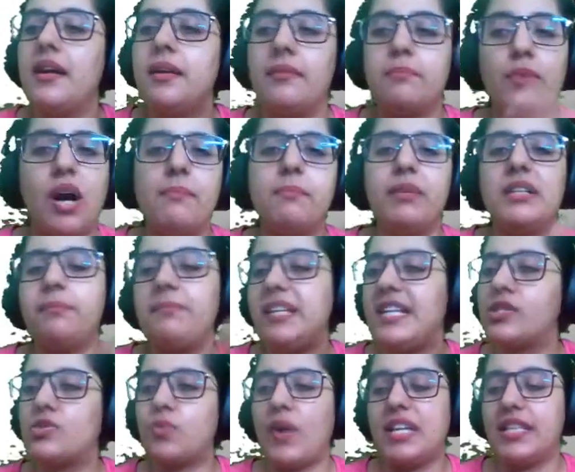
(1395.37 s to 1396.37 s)
Mohammed,
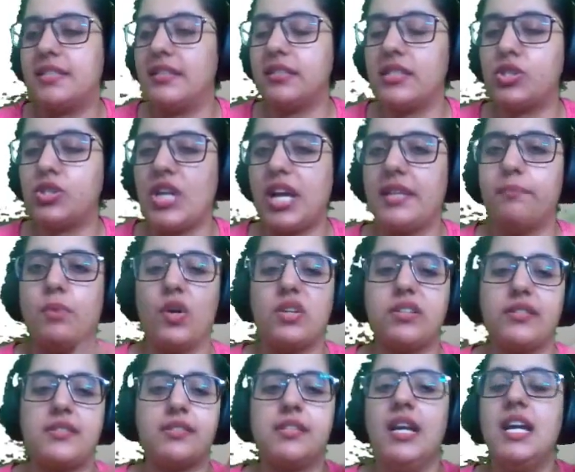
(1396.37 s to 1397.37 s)
please write in the chat
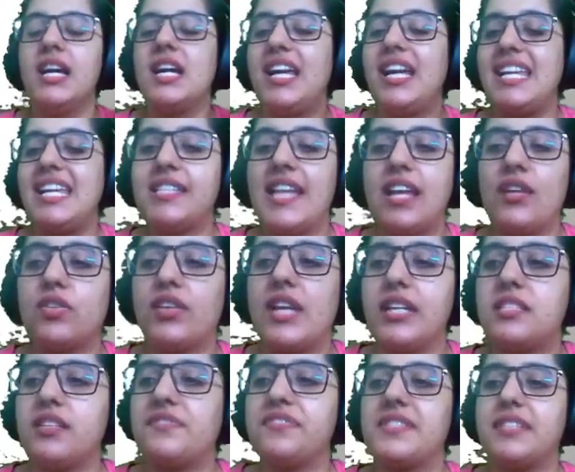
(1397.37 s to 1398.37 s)
box.
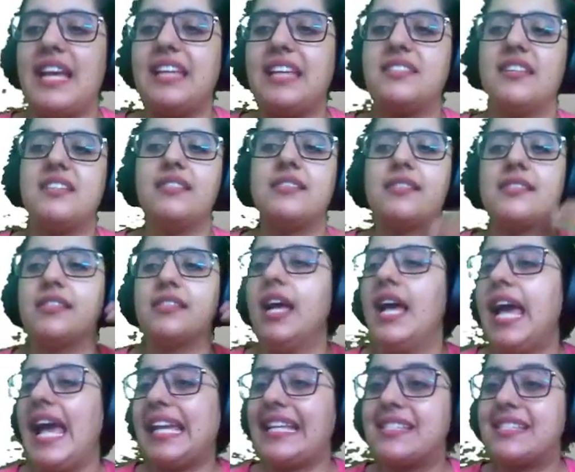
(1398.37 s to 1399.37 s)
Interrogative sentence,
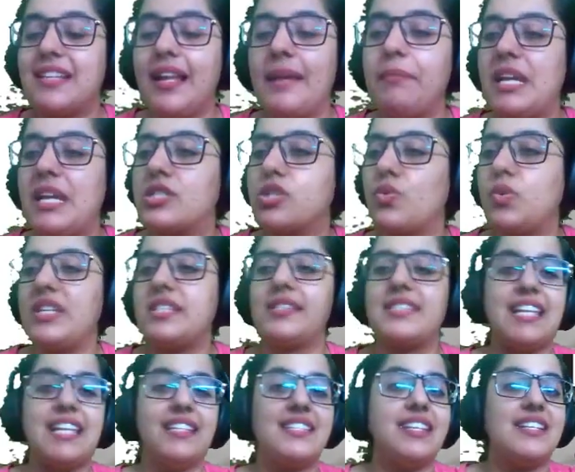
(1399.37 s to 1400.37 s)
exclamatory
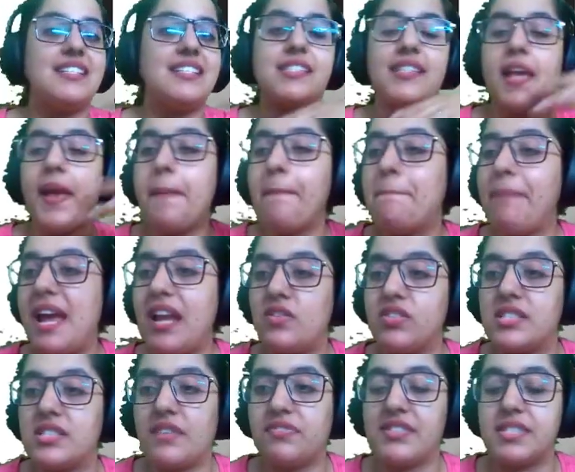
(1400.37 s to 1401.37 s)
sentence,
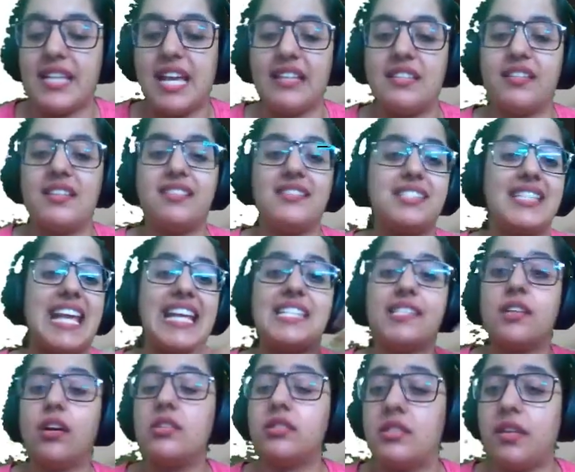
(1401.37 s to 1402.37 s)
imperative sentence,
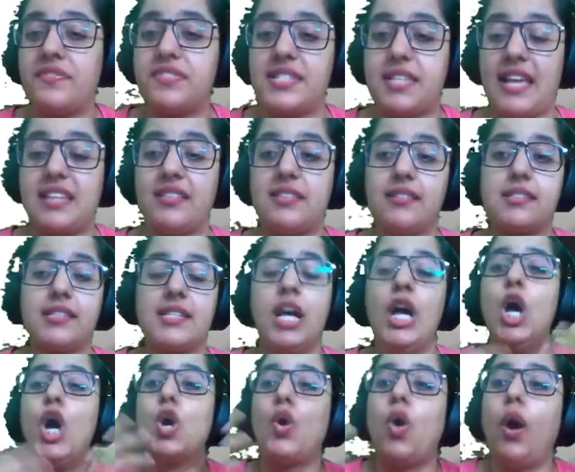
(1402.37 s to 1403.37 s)
assertive sentence,
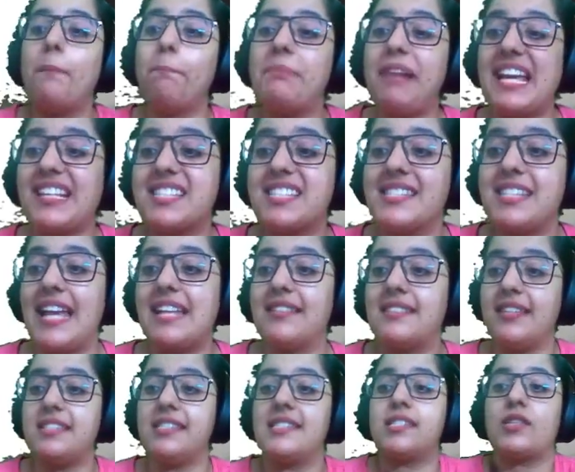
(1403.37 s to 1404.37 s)
complex
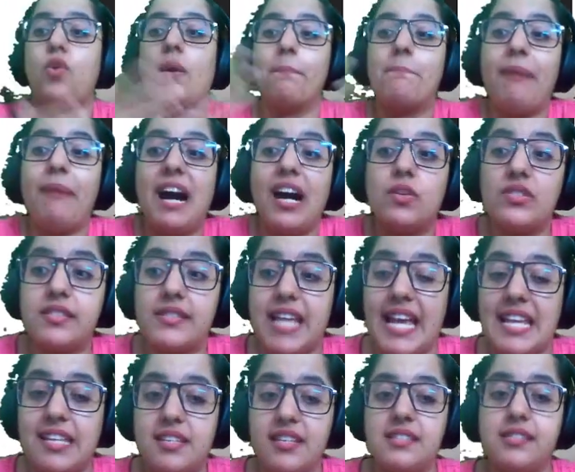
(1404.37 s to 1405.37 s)
sentence, compound
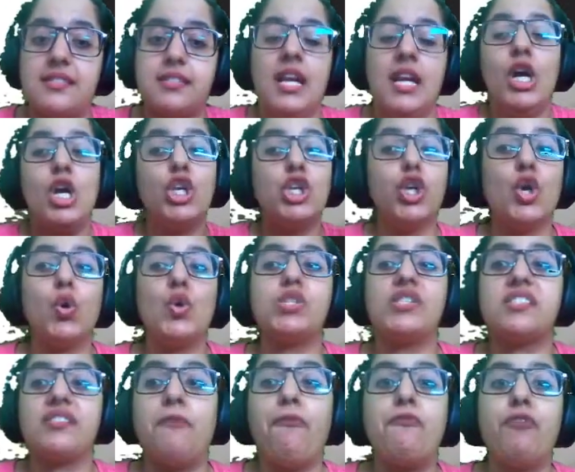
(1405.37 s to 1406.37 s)
sentence.
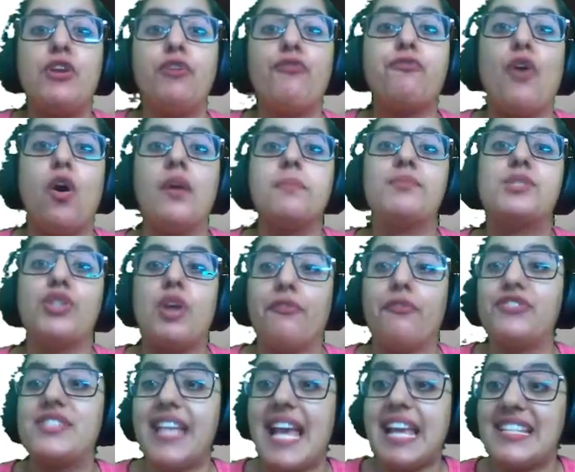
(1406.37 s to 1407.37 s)
Use different forms of
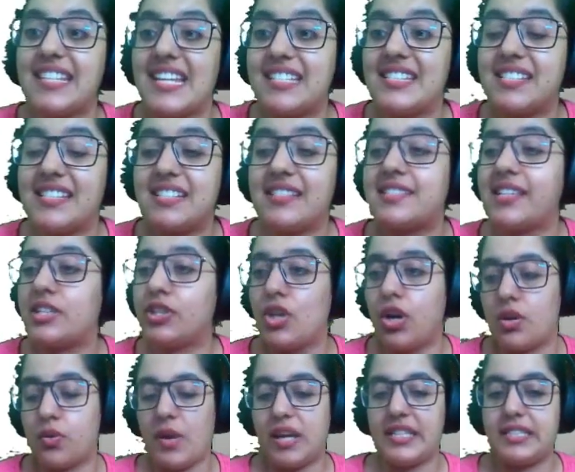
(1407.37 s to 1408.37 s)
sentences in
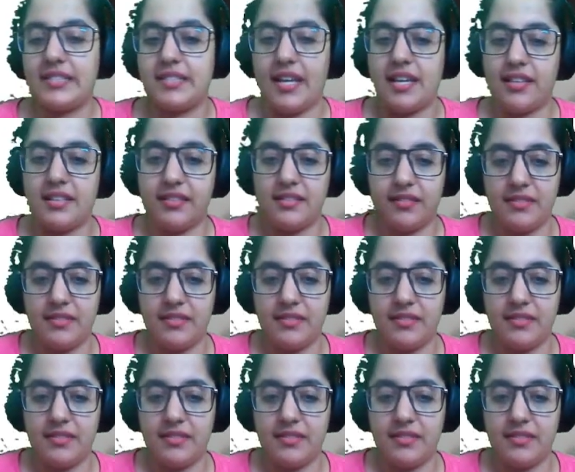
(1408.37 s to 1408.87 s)
your writing.